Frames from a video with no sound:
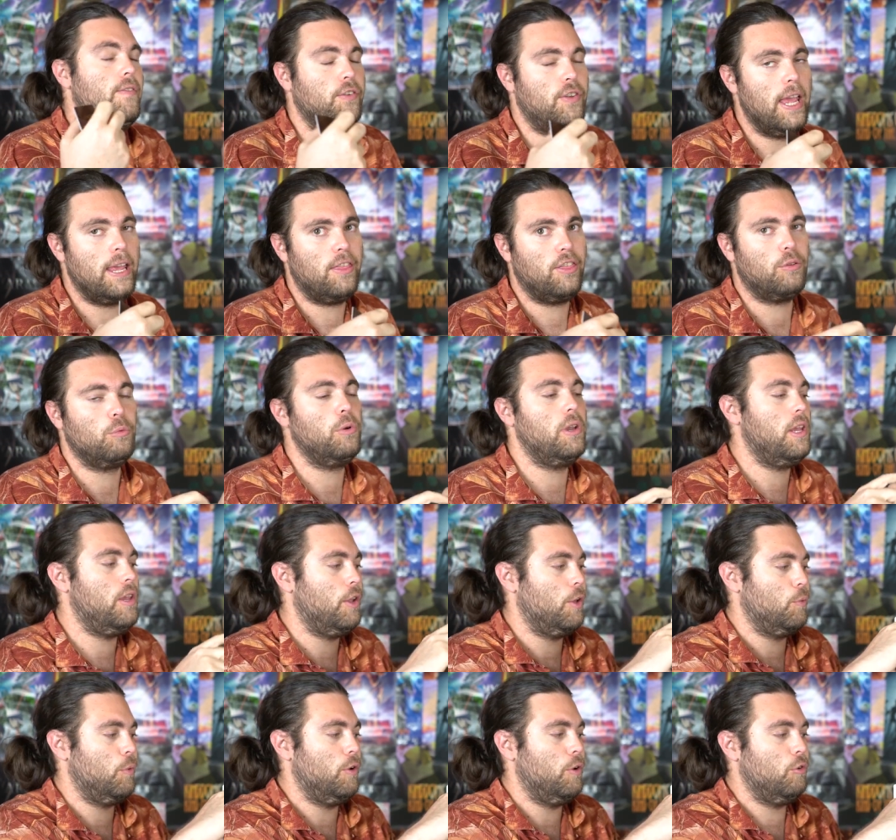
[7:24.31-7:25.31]
If you take three, you
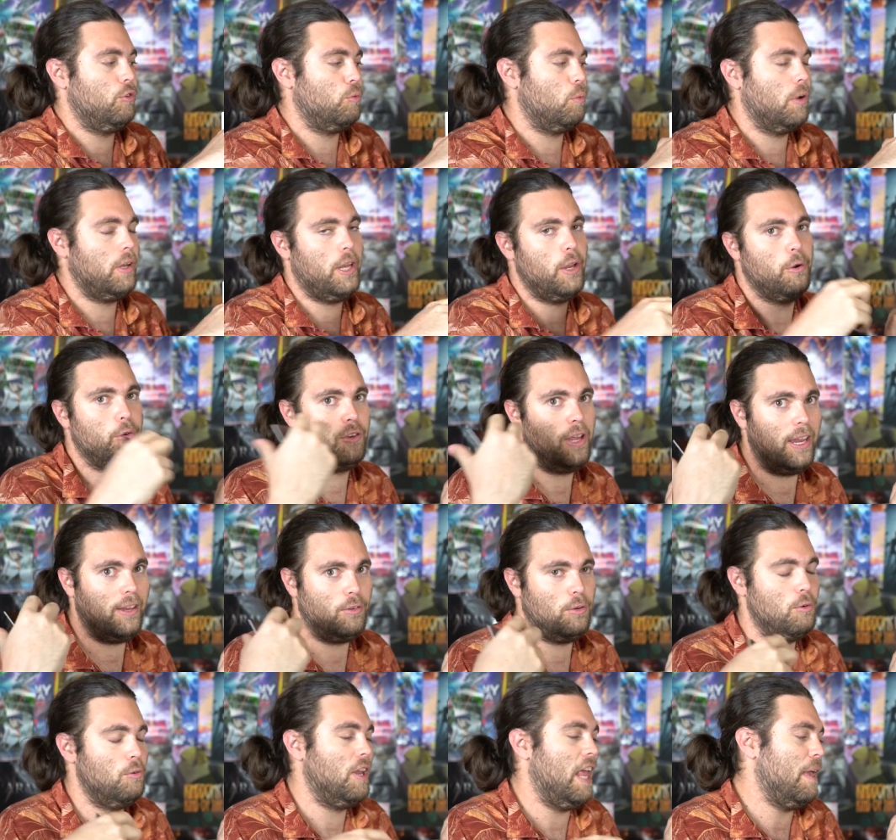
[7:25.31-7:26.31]
can reduce one here, take
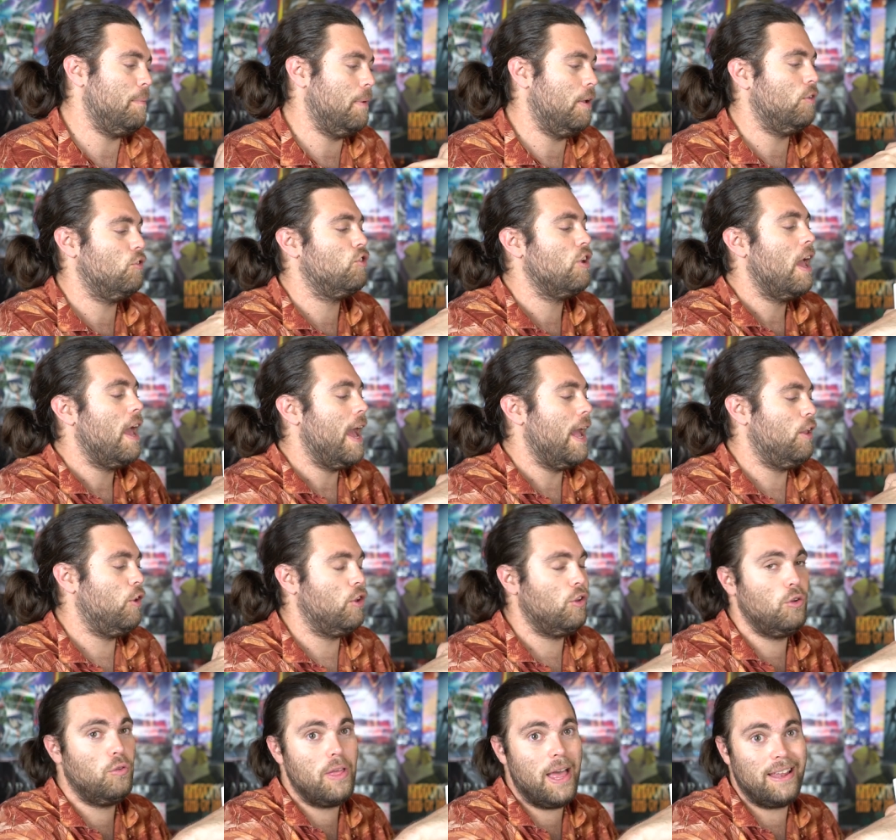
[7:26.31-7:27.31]
two damage, and you
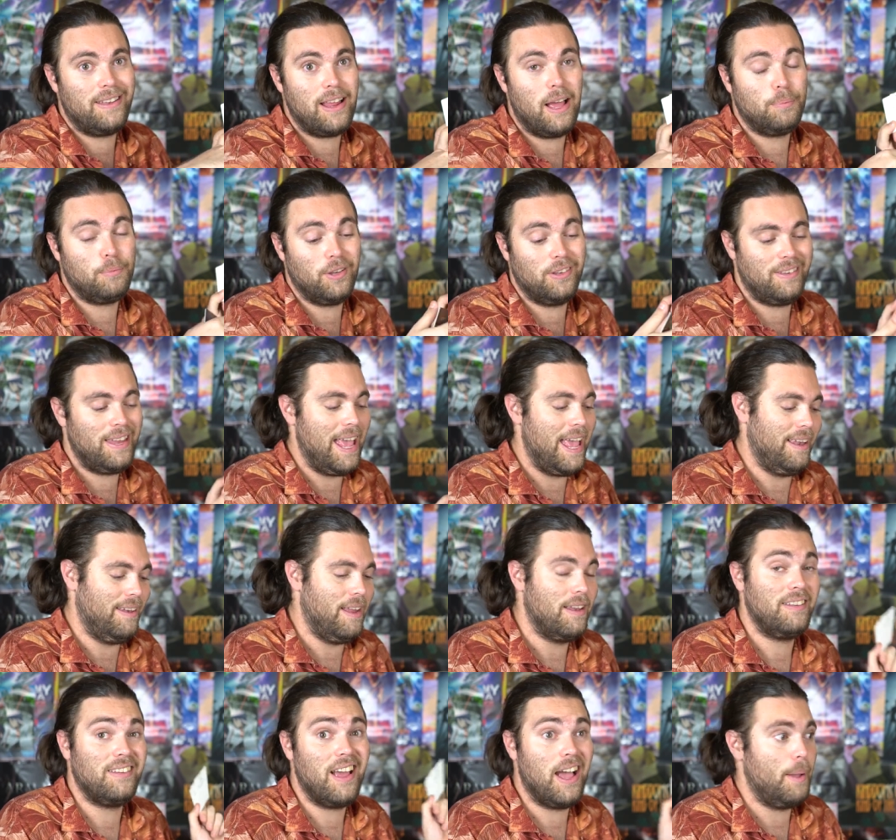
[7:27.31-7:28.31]
can do that up to
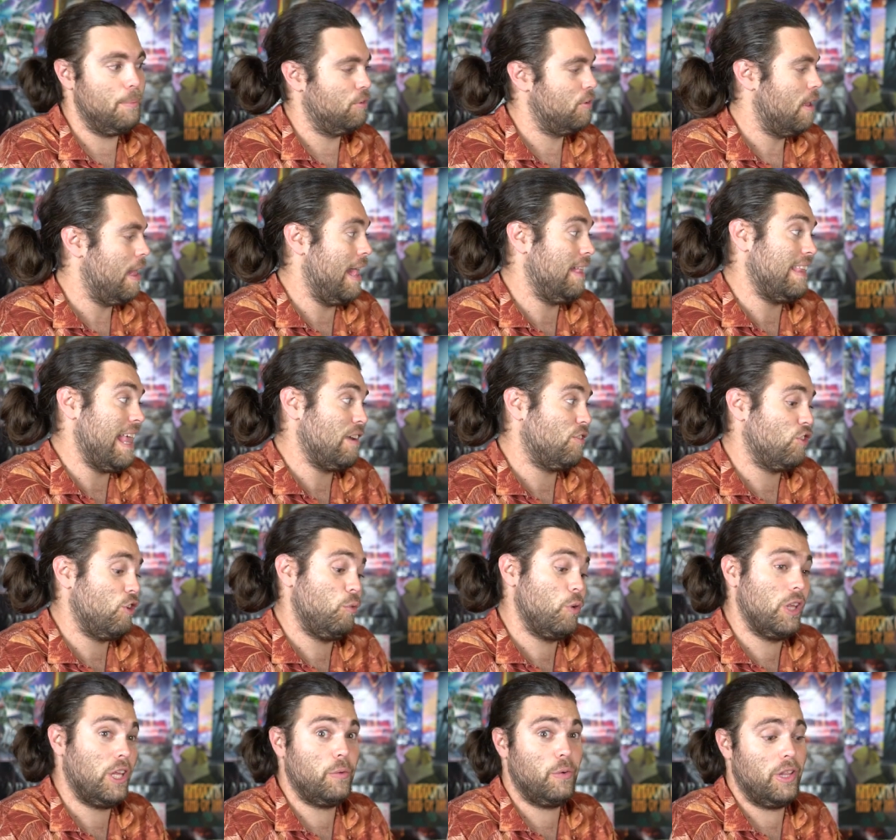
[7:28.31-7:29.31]
ten times. That's actually
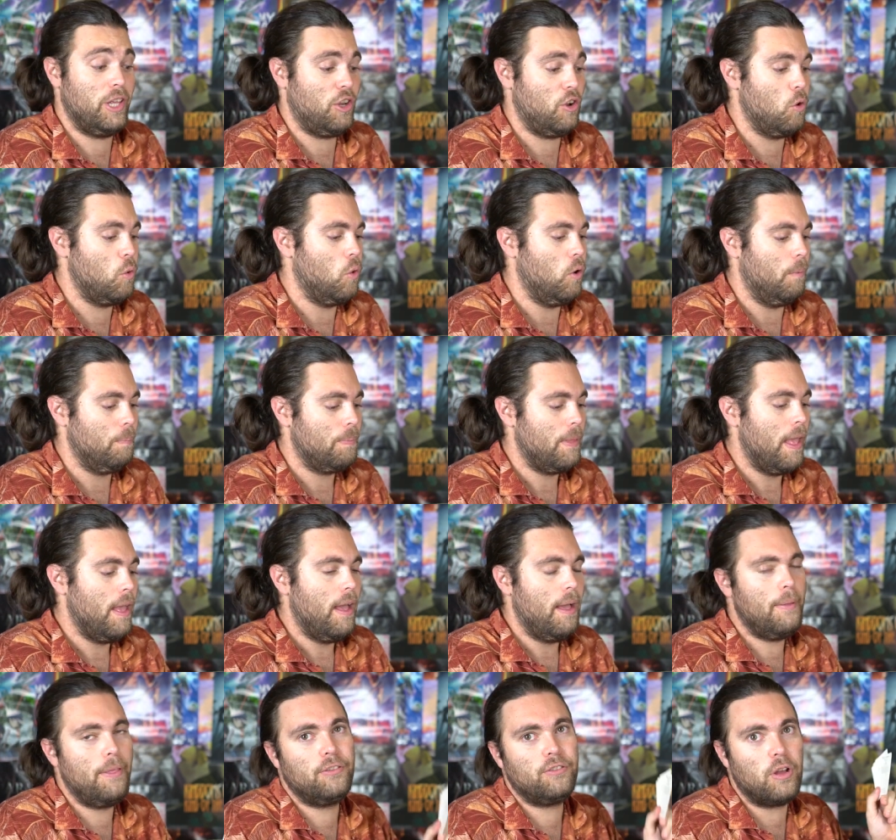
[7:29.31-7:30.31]
really really cool.
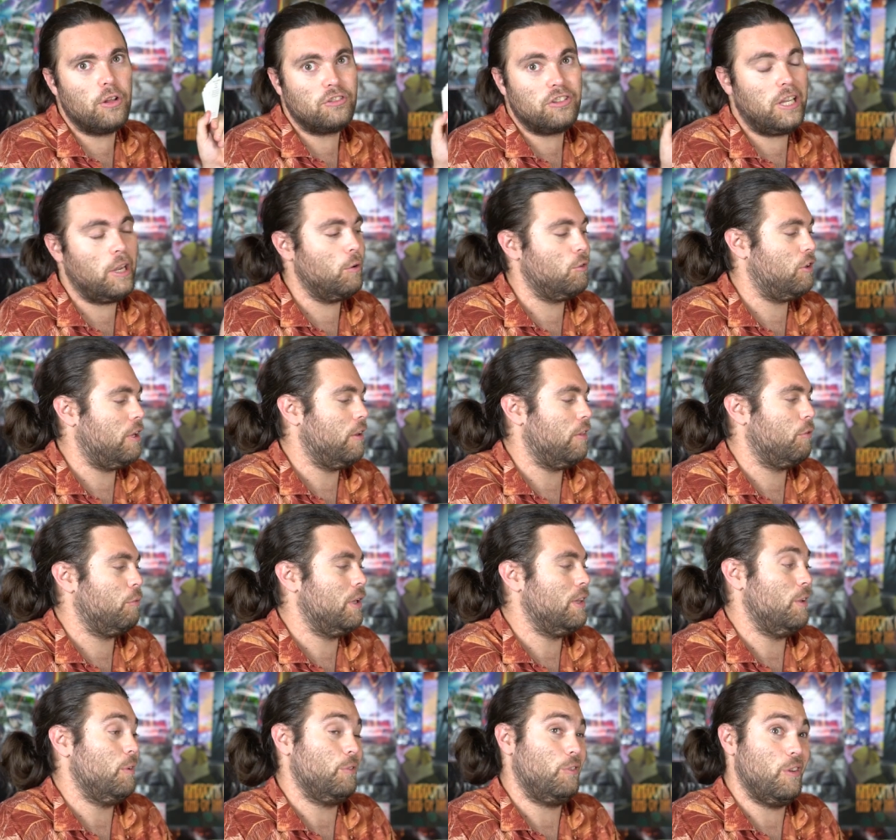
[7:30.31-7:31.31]
This is all tier
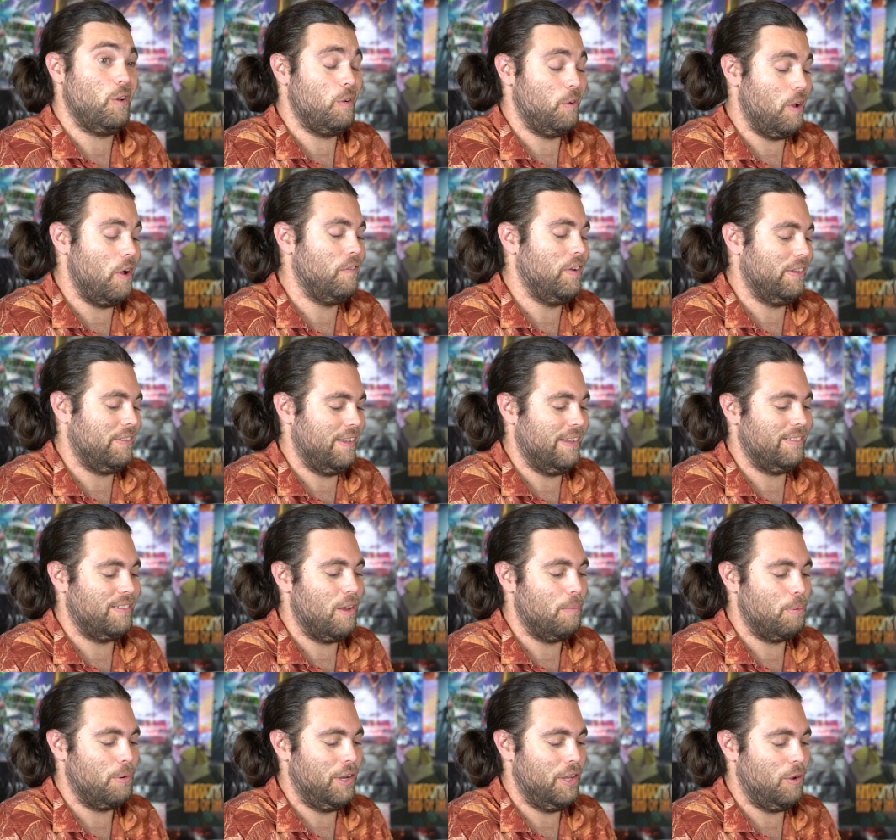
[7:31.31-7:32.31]
three loot, so obviously it's
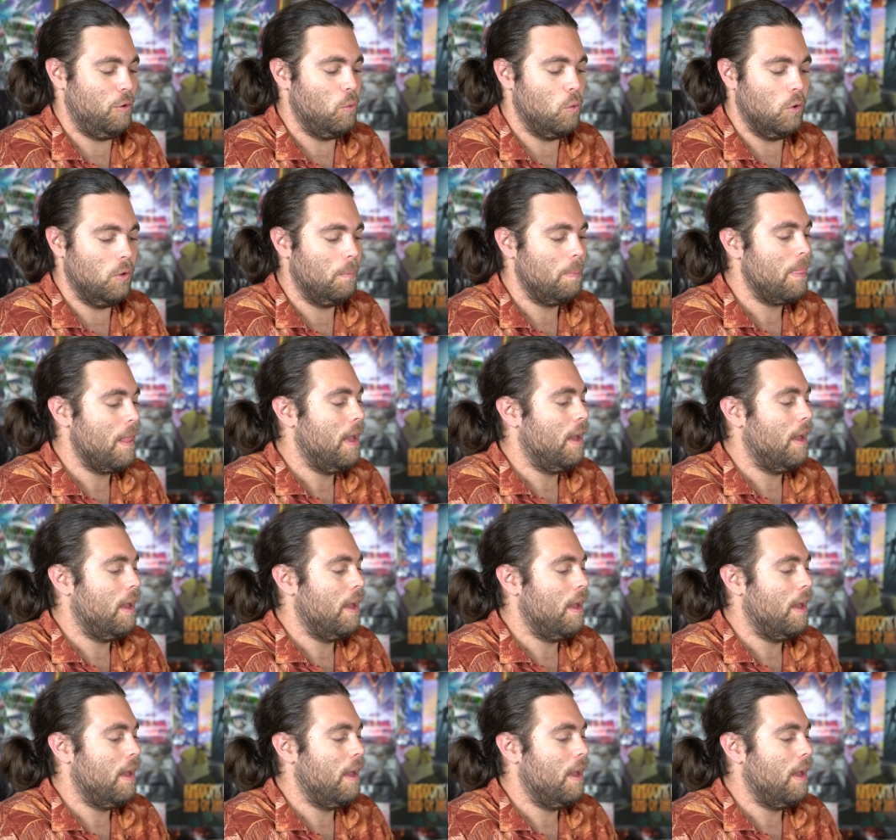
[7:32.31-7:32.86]
all pretty cool.